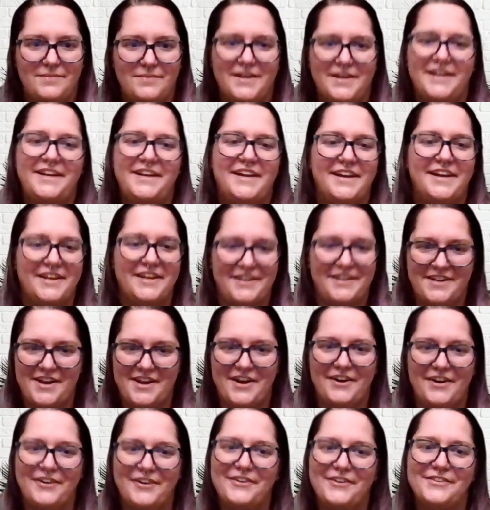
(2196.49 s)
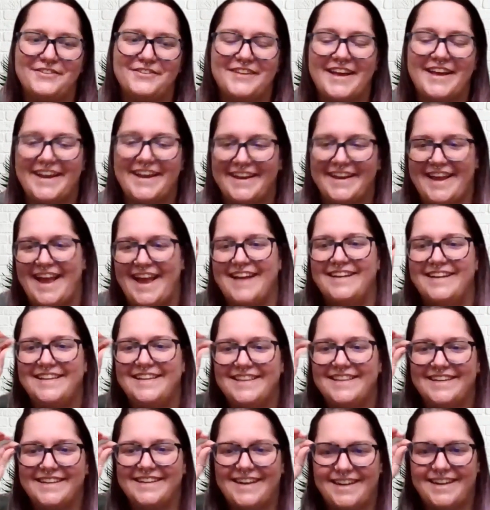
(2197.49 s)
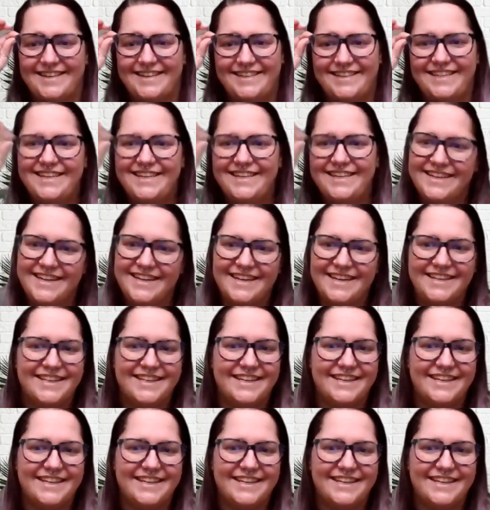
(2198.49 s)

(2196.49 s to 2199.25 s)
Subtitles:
like anything I needed,